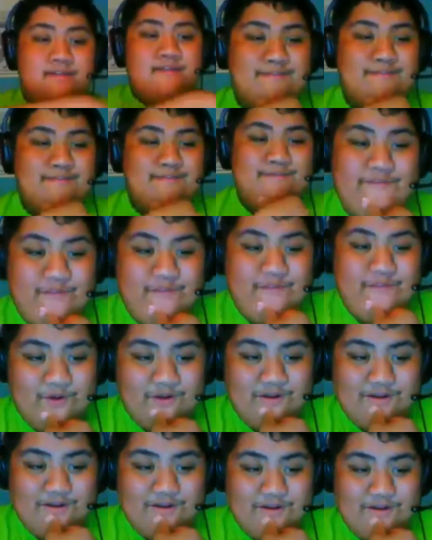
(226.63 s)
My number
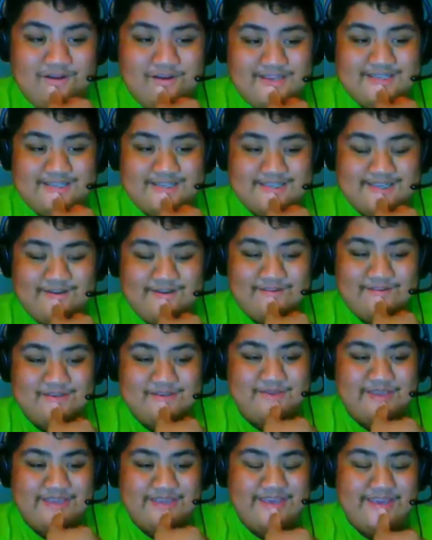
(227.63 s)
four is going
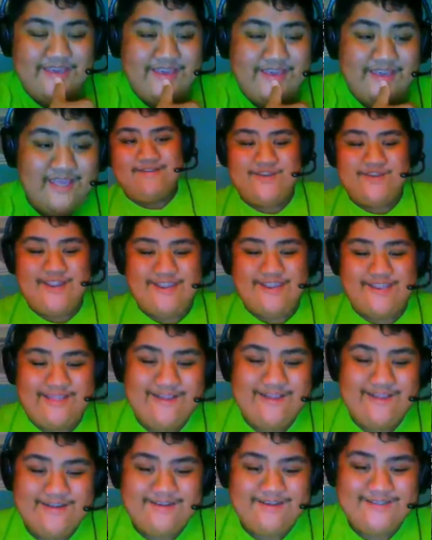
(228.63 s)
to be
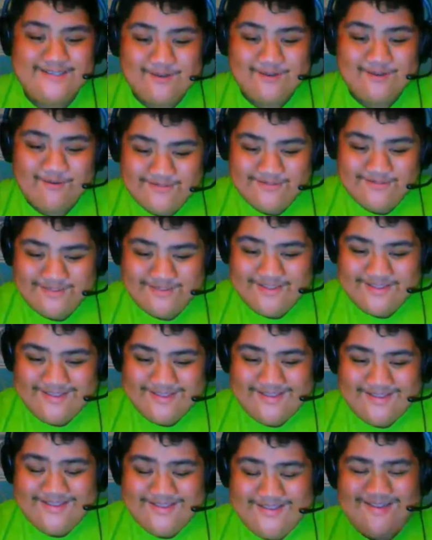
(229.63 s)
Dracula Untold.
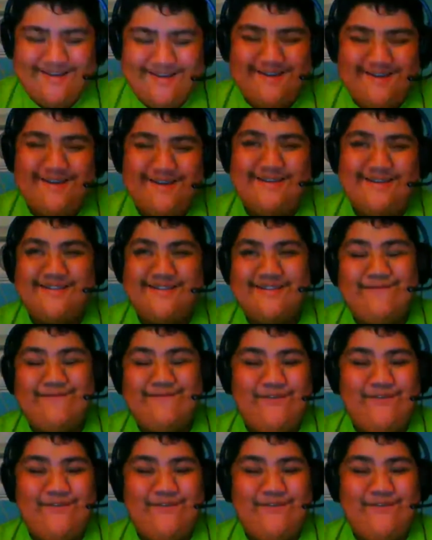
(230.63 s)
Uh...